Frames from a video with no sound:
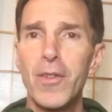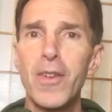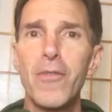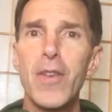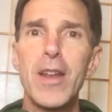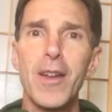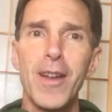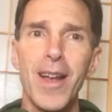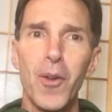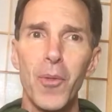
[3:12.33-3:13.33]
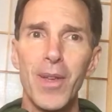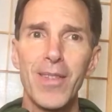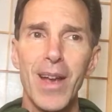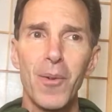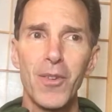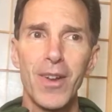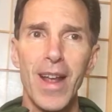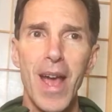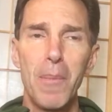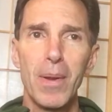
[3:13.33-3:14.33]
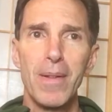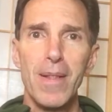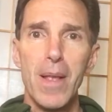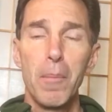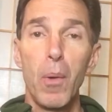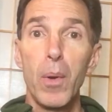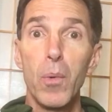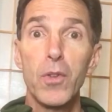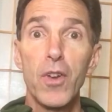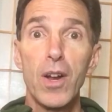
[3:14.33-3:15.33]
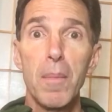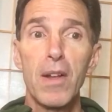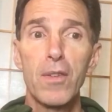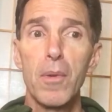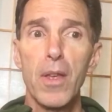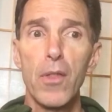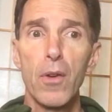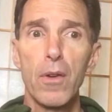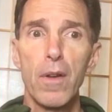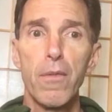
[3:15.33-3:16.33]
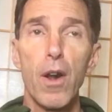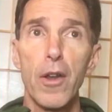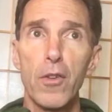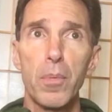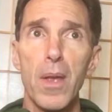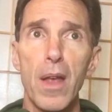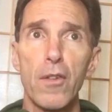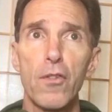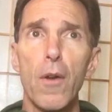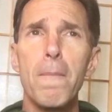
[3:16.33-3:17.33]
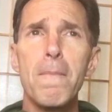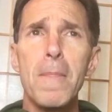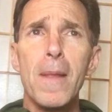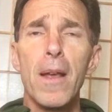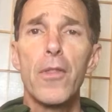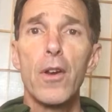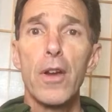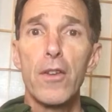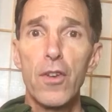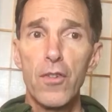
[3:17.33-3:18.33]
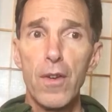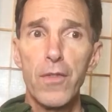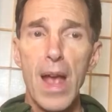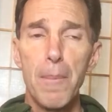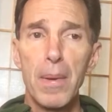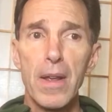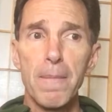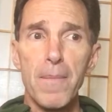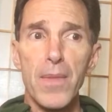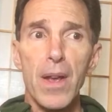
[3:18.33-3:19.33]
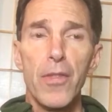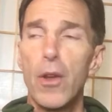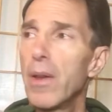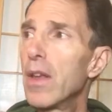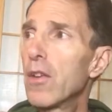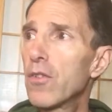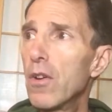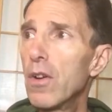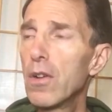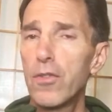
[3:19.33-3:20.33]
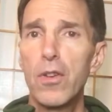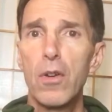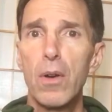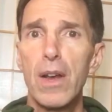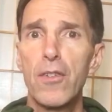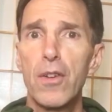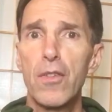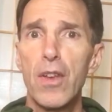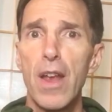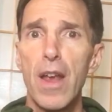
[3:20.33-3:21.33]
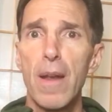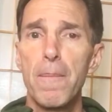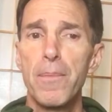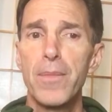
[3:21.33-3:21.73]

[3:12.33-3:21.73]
defeated. I don't think that one's going to happen. But we will talk about some of the other nefarious plans. So there is a shift happening. There is also, I should say,